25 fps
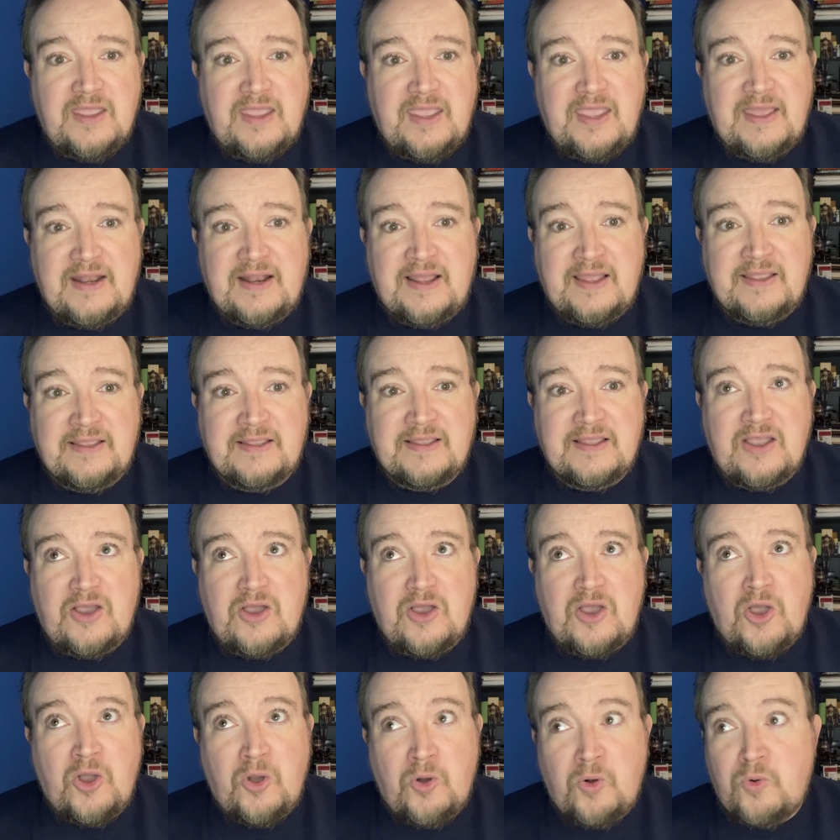And I
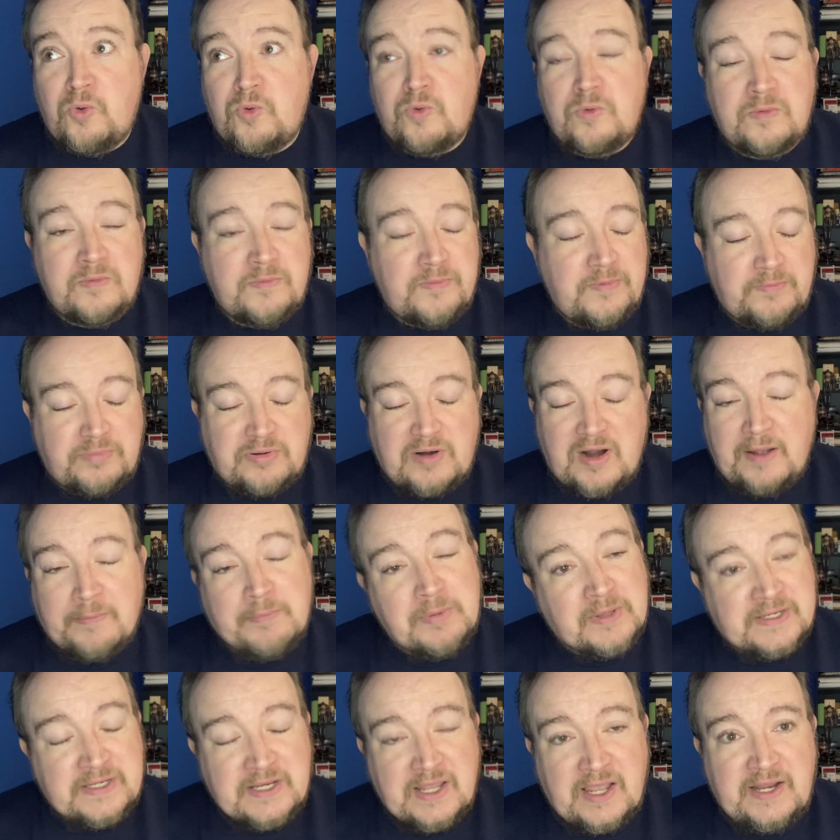owe
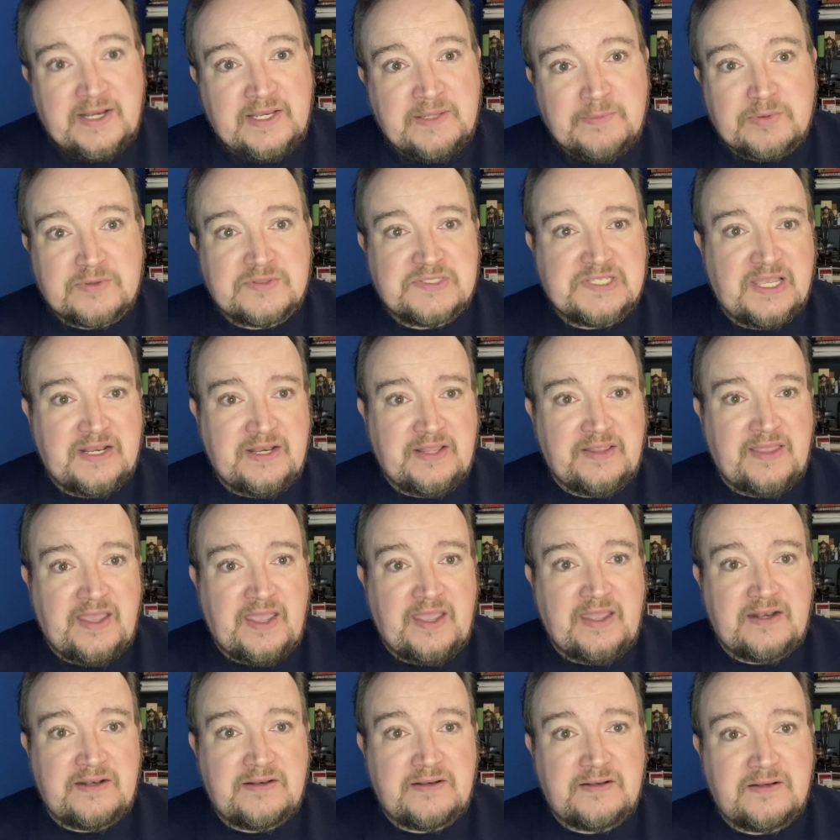probably 90% of
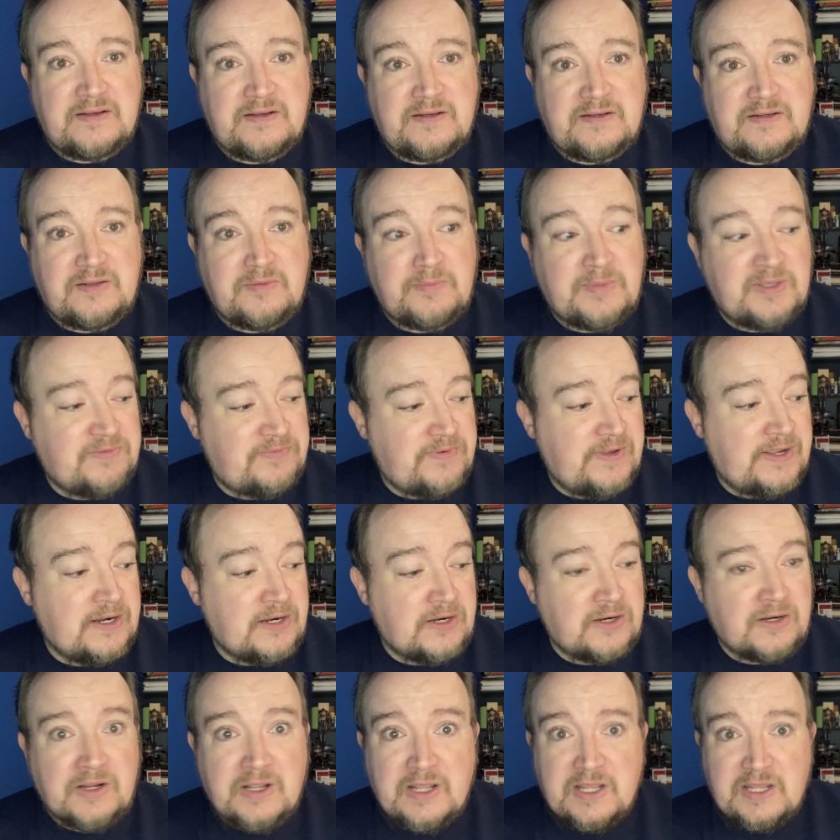that, to be
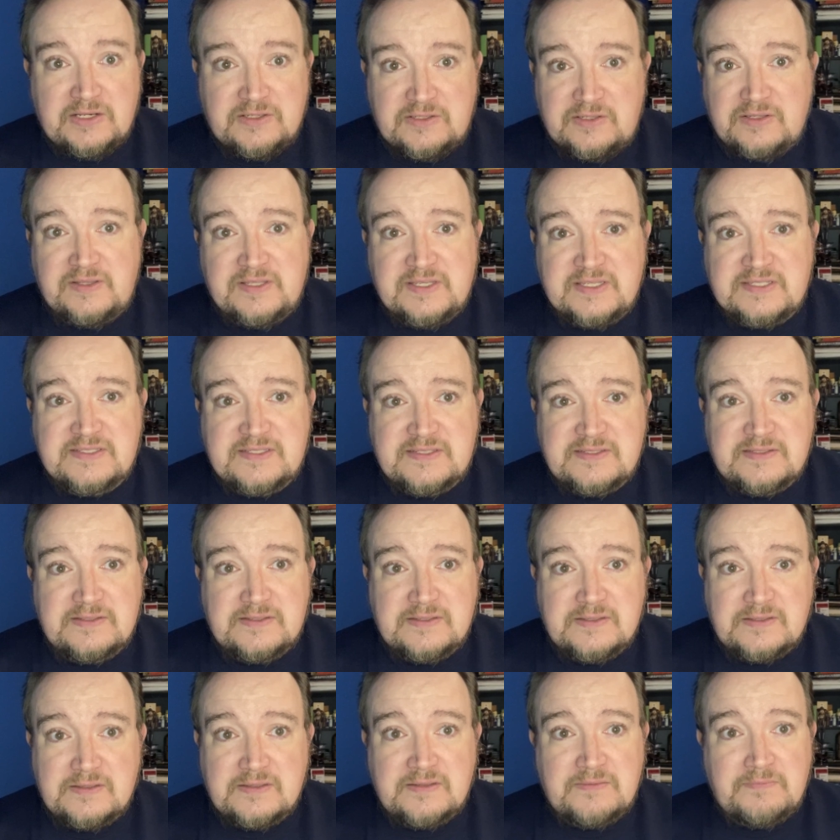fair, to this
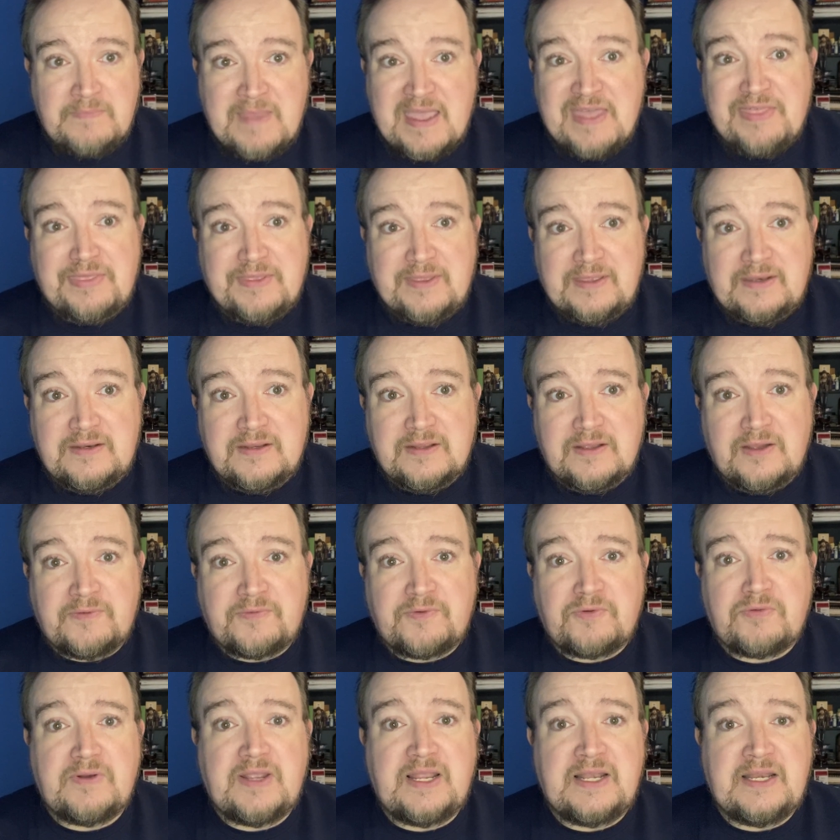method of
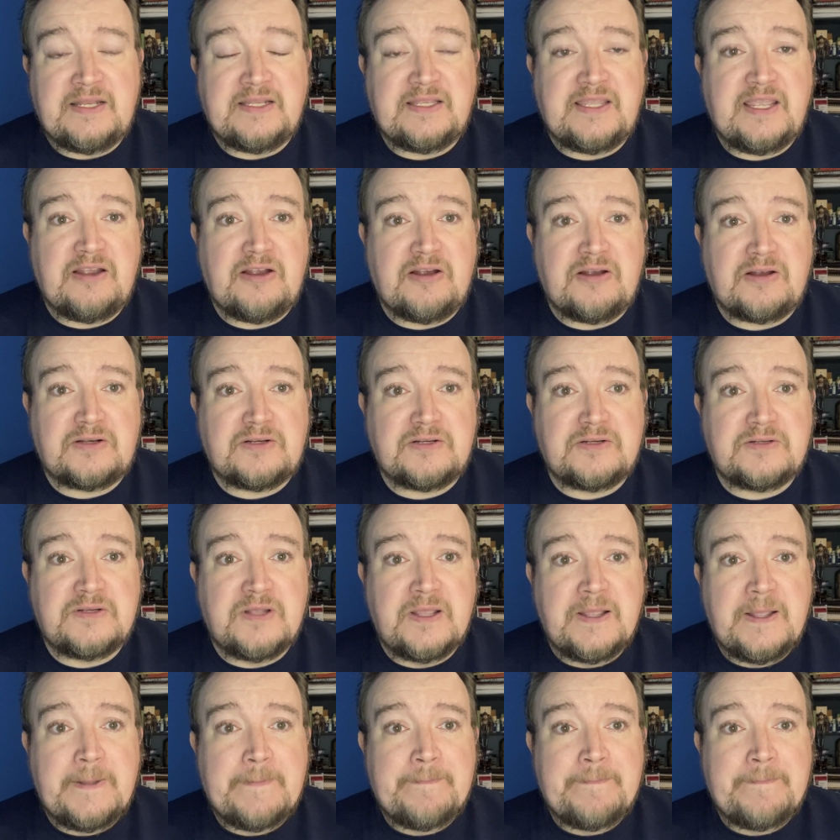creating character.